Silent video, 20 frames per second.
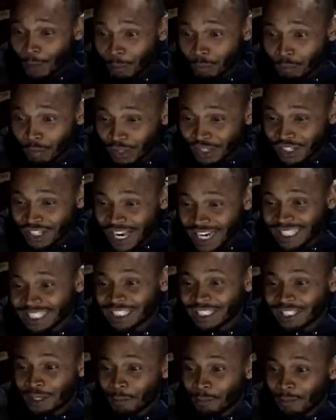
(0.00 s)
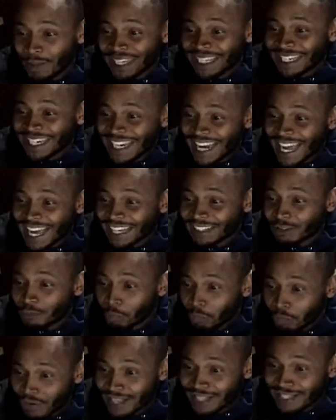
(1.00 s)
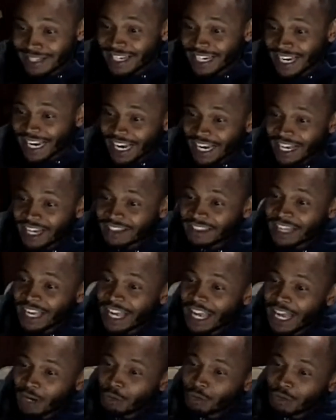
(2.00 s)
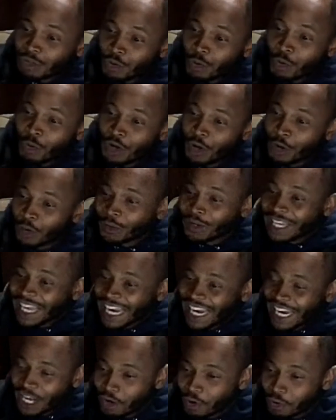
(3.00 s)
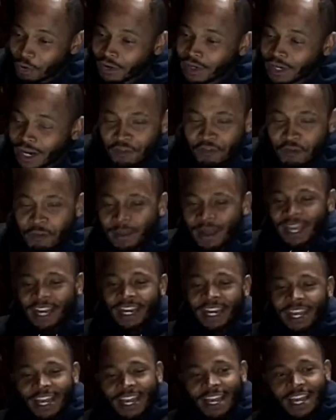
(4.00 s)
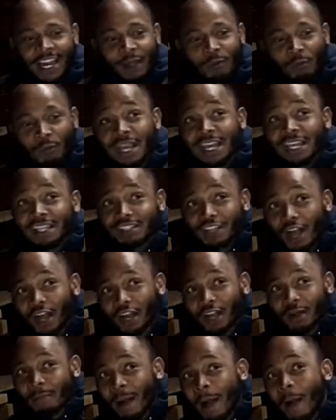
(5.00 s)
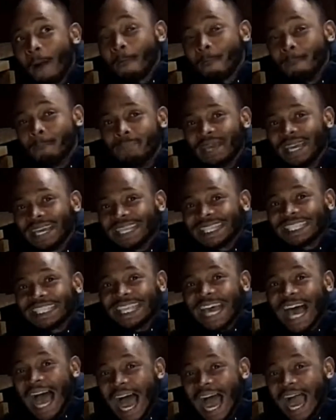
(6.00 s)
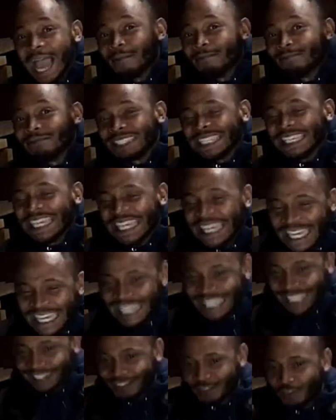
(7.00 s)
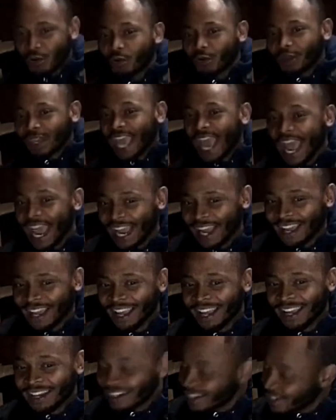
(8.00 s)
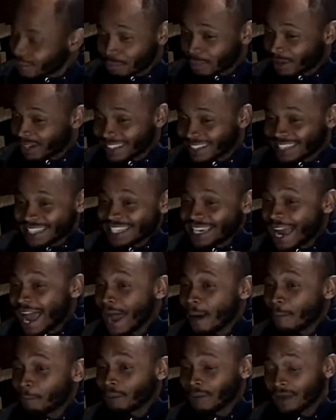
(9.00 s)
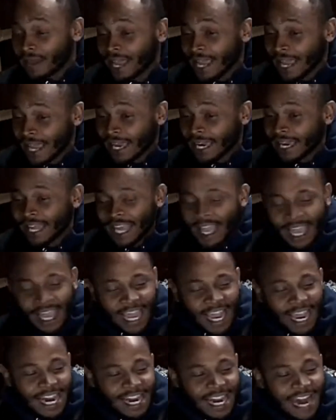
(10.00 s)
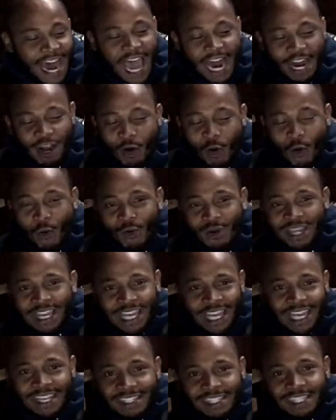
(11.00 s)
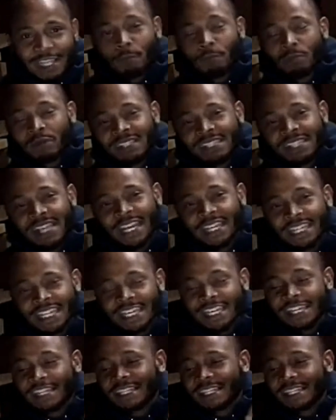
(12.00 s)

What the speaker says: projected to be the next president of the Equatorial Guinea government. Like, we talking about big time teams, okay? This brother's not playing. And not only is he protecting the